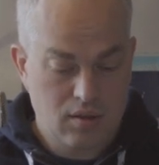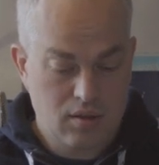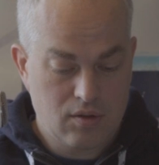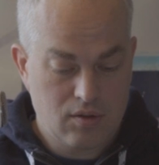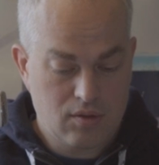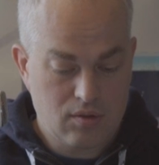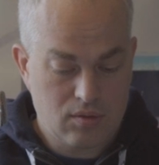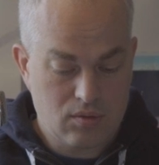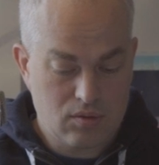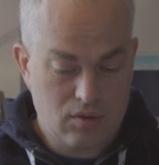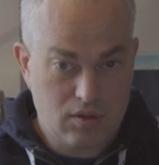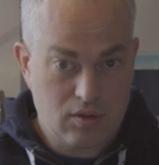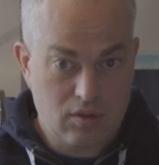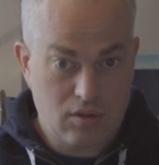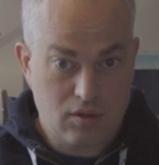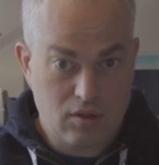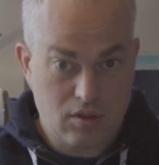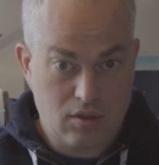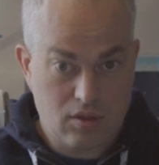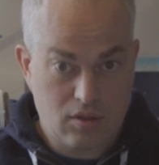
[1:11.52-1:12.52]
So
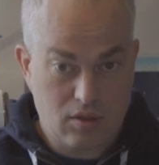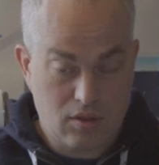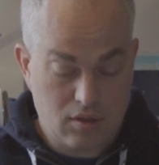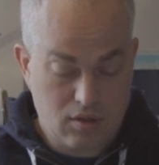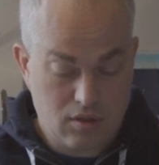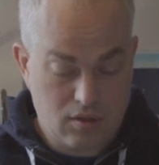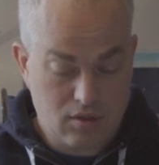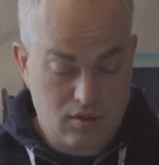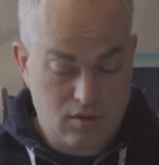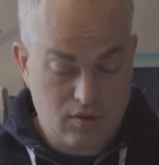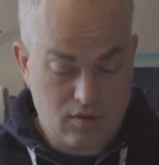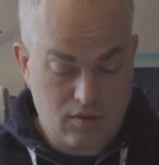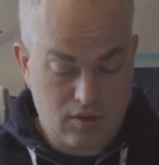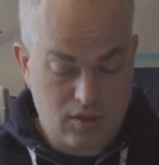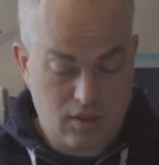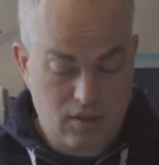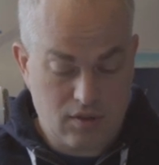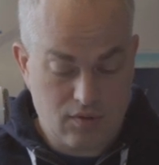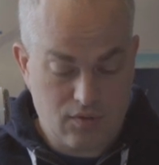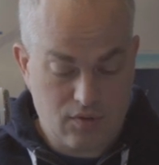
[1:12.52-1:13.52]
return
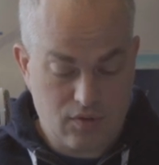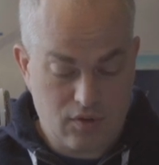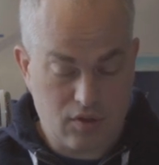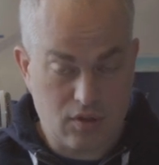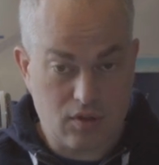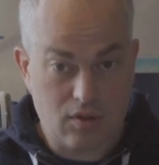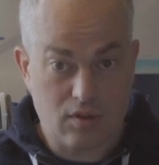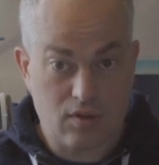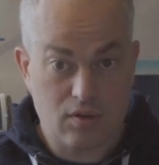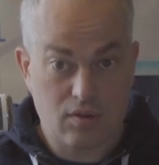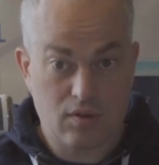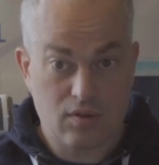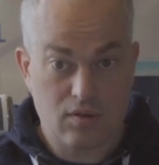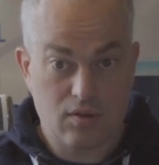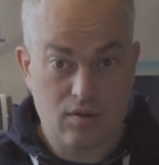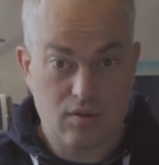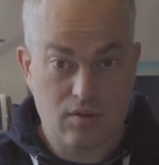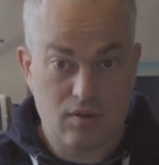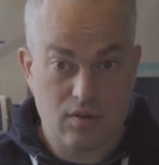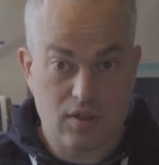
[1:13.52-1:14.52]
self dot
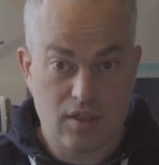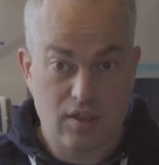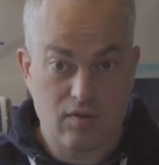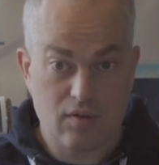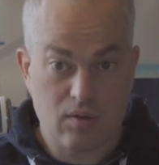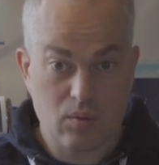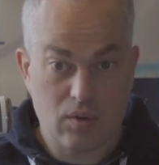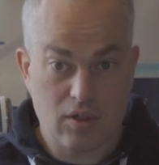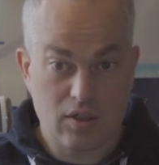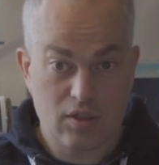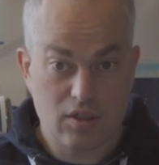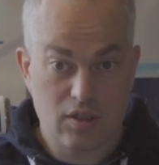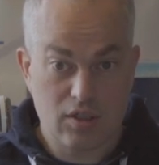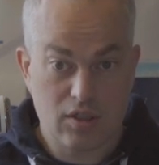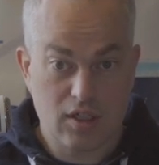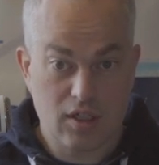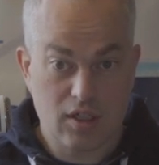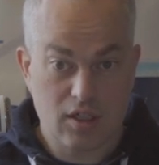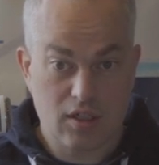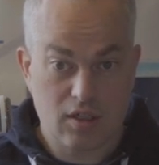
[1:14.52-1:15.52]
level 1
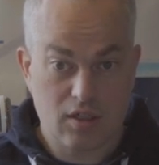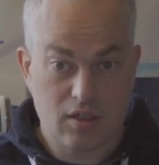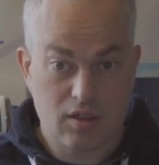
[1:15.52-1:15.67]
check,